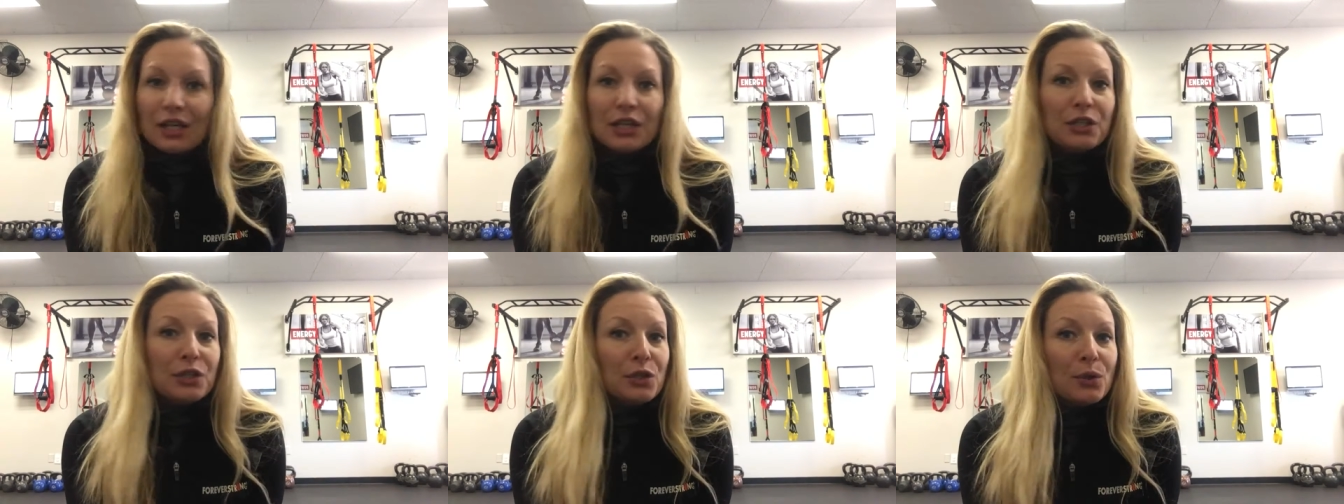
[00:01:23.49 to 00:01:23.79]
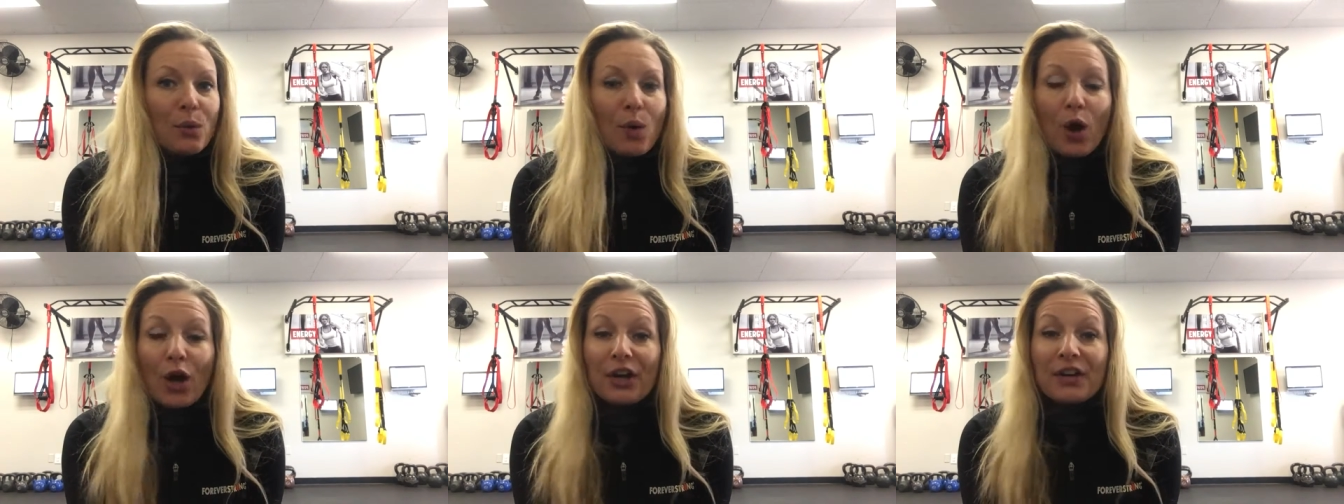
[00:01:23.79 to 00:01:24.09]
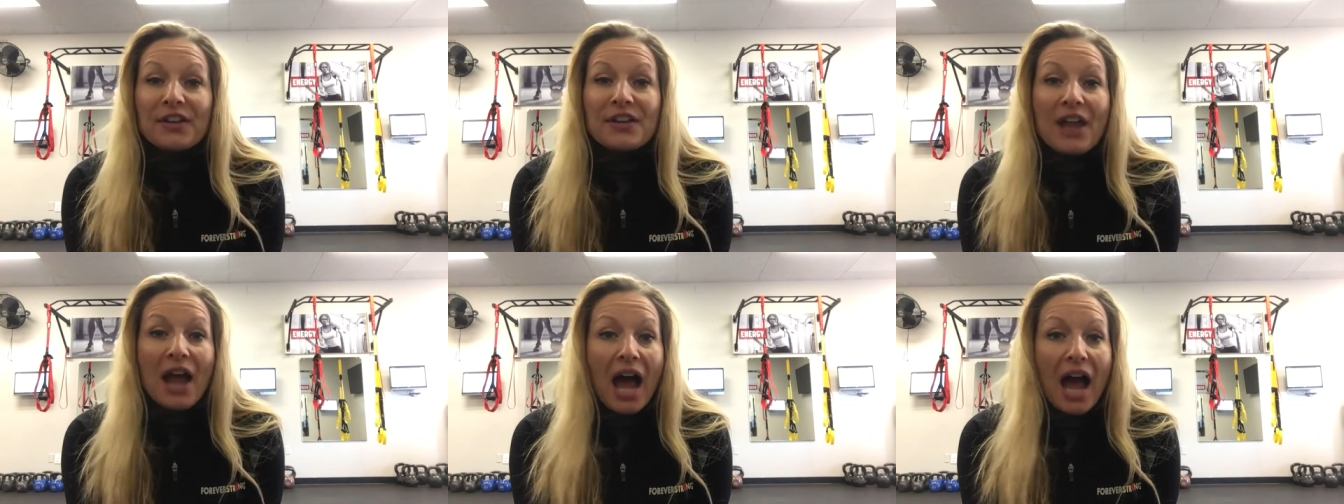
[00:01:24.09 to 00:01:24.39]
you are
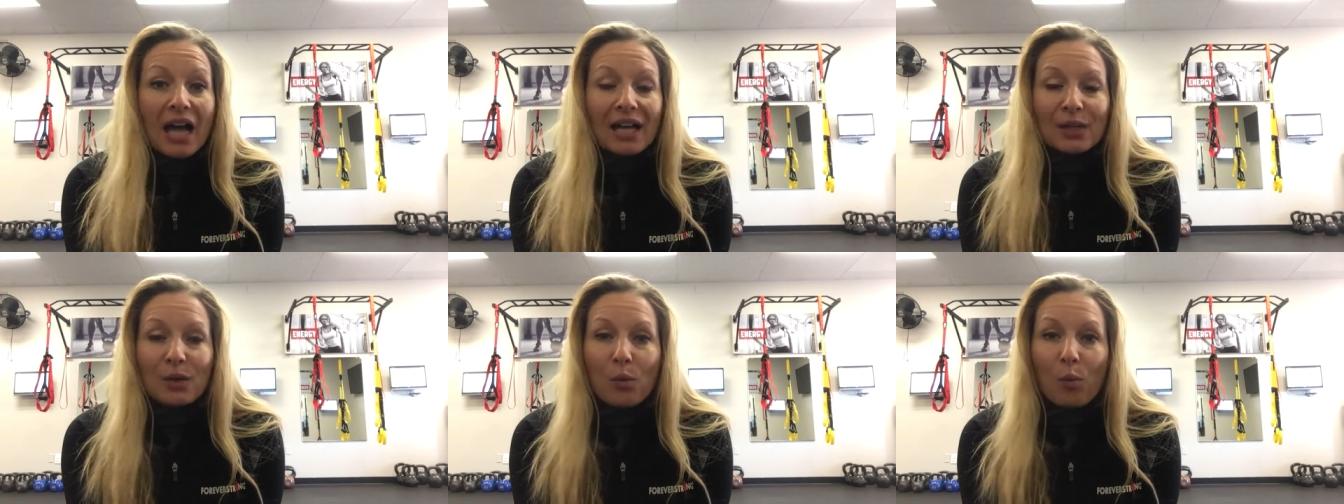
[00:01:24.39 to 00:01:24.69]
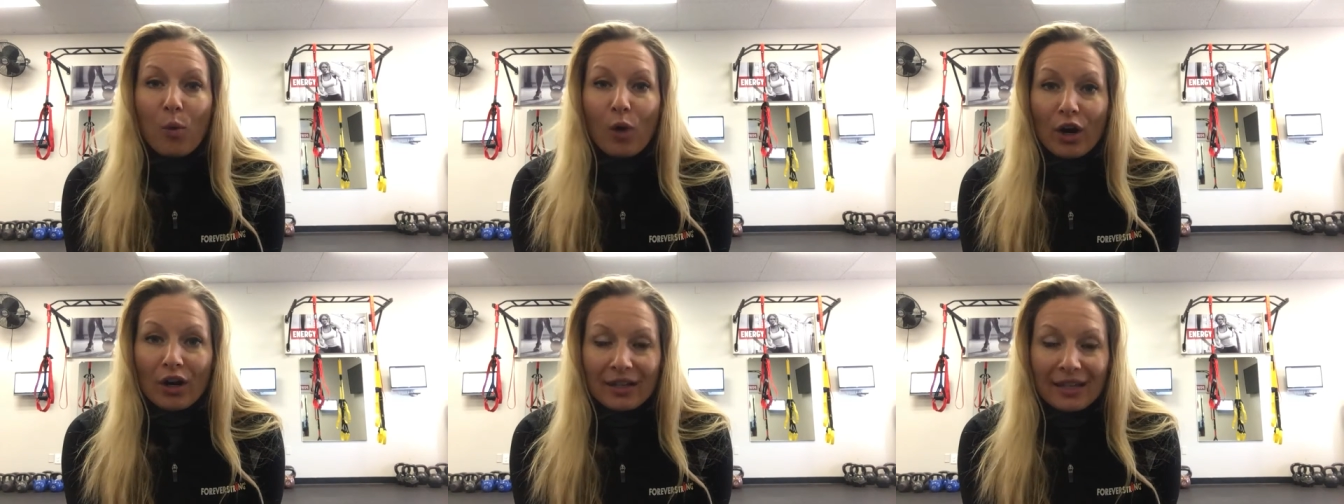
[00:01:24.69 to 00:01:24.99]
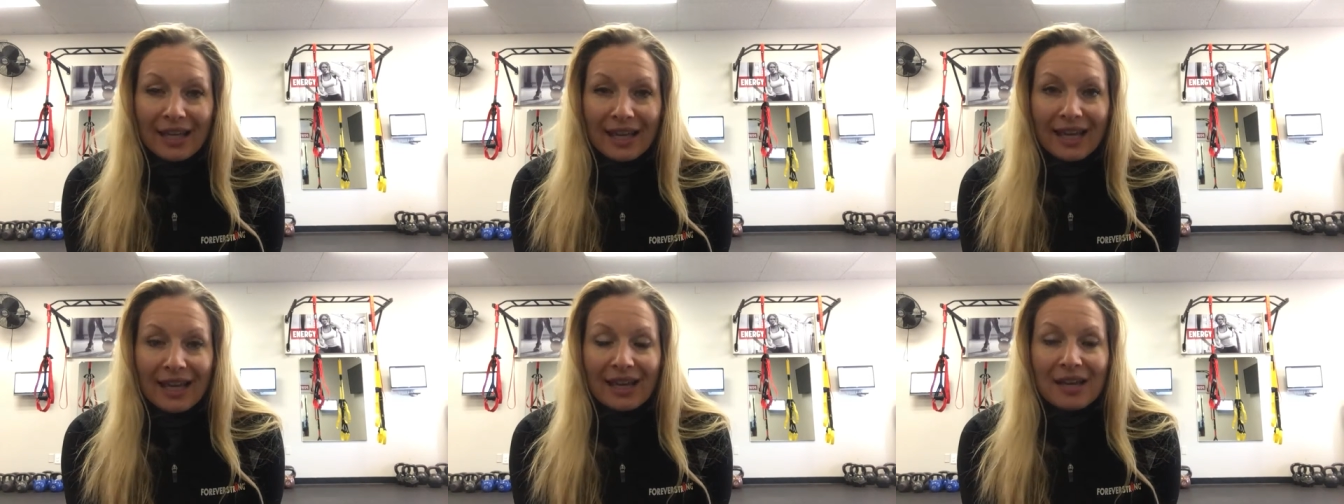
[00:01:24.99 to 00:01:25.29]
not
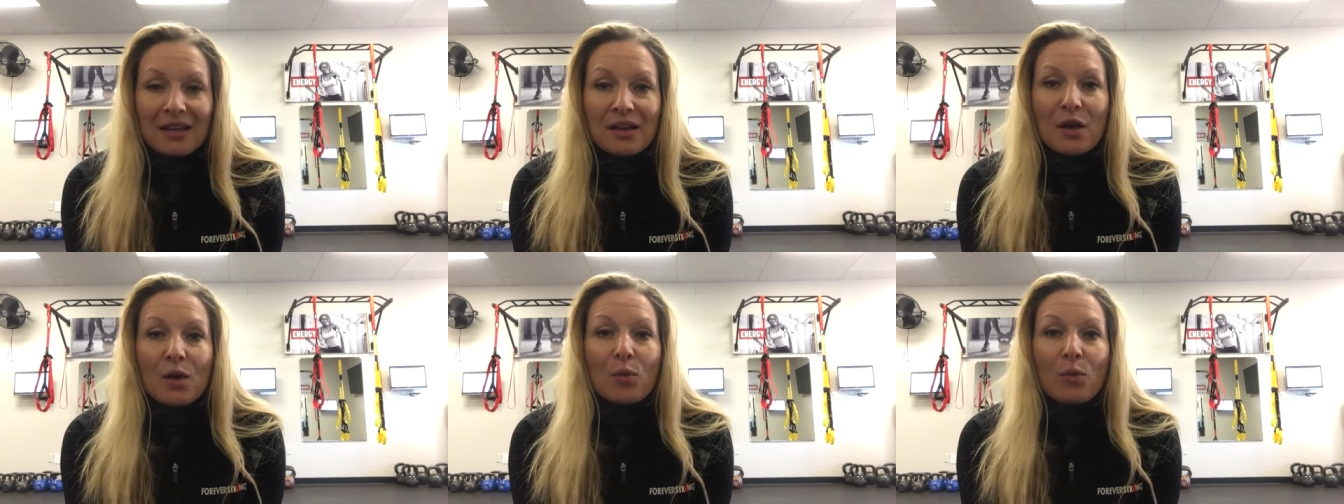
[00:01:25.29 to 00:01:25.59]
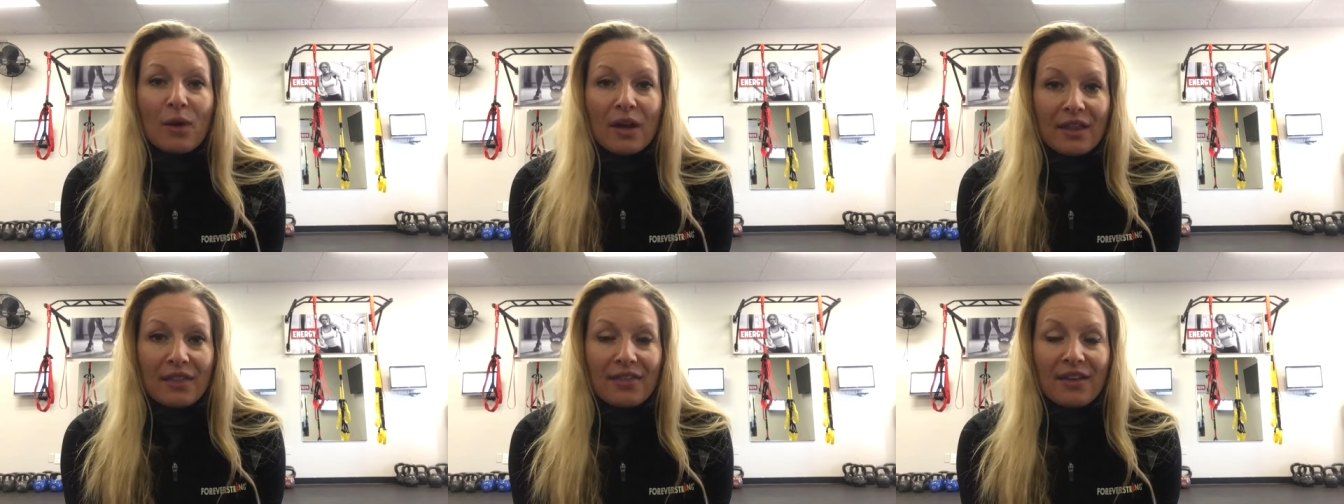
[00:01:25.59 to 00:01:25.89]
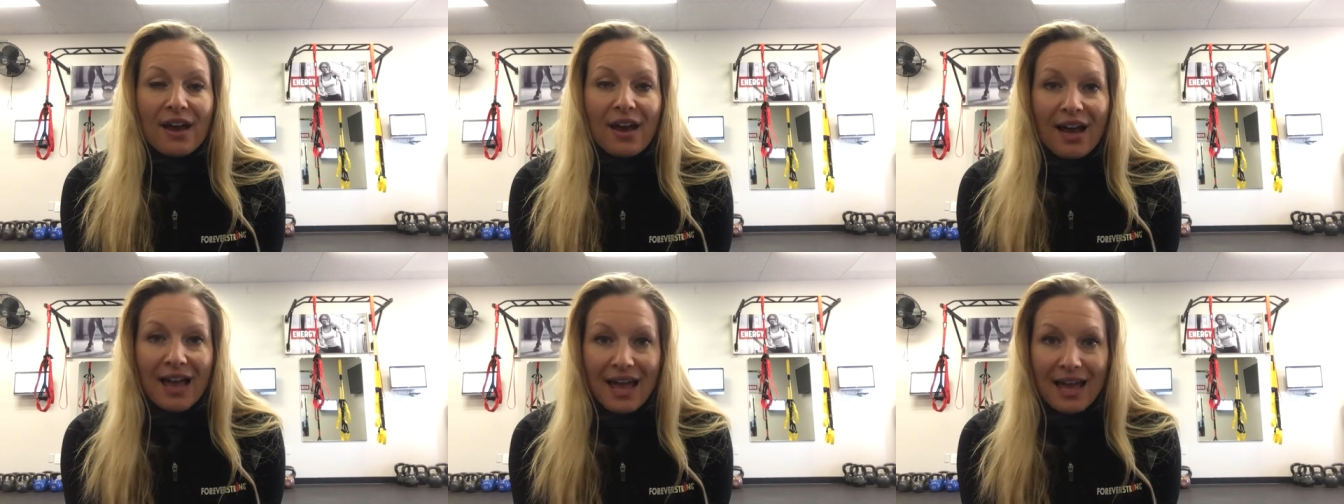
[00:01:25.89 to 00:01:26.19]
working with
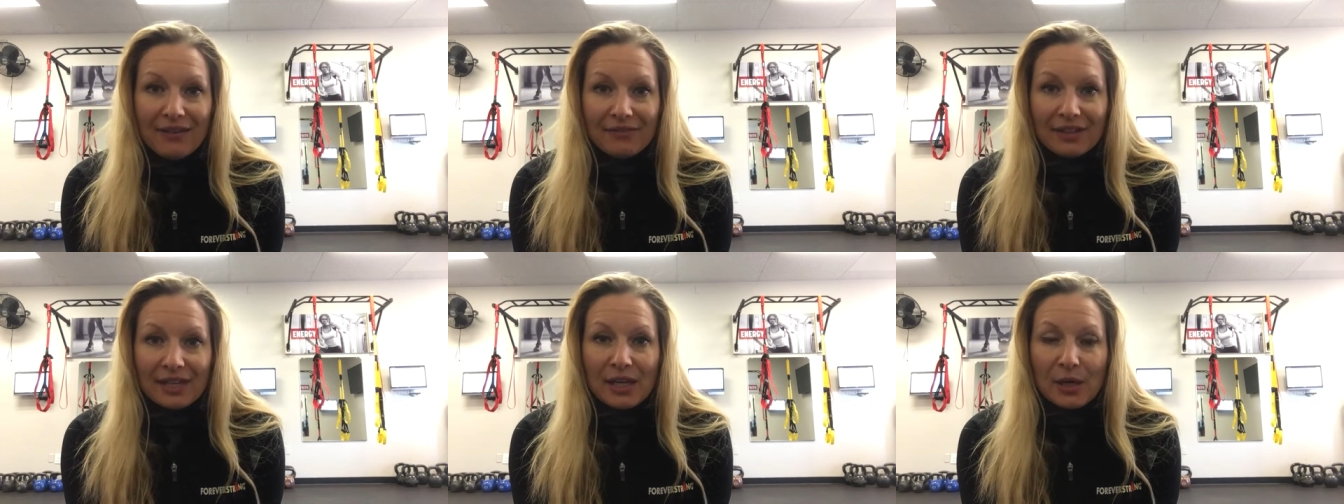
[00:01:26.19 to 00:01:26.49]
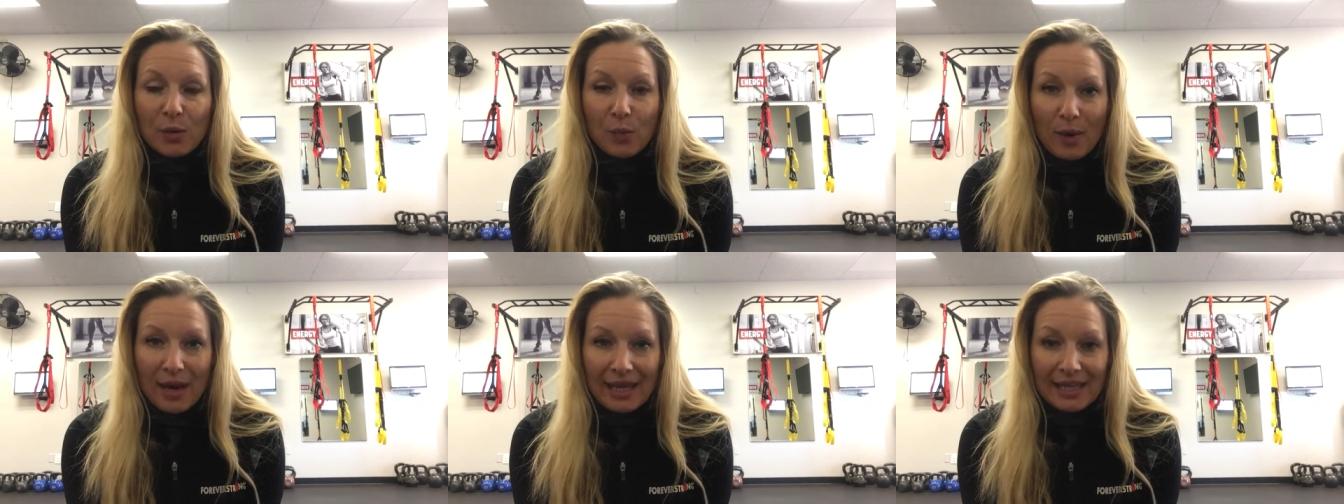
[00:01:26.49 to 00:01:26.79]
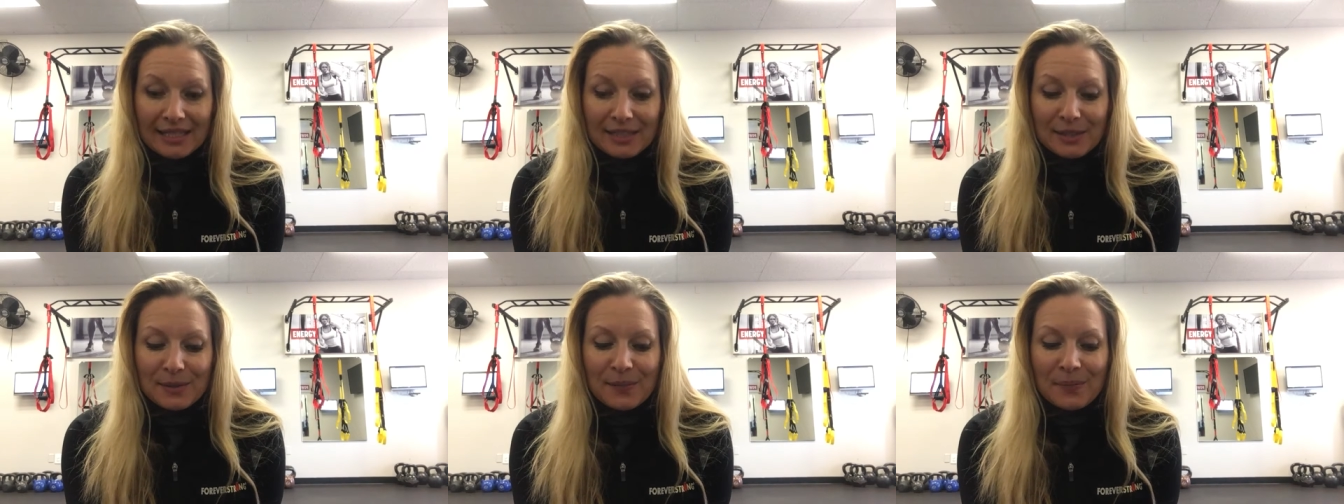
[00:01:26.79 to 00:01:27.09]
a heavy
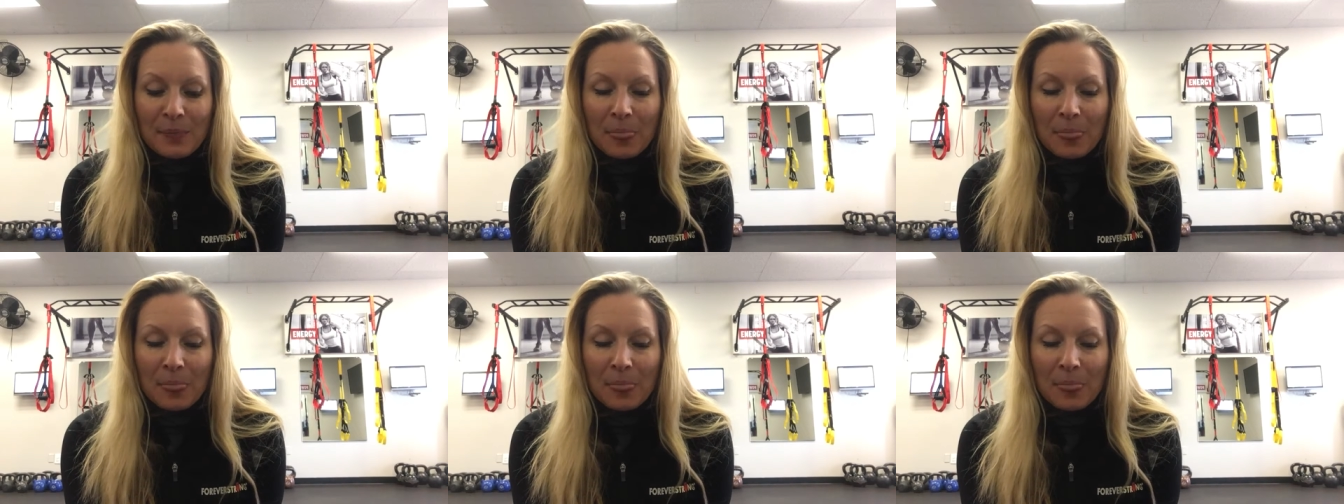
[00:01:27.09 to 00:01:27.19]
weight.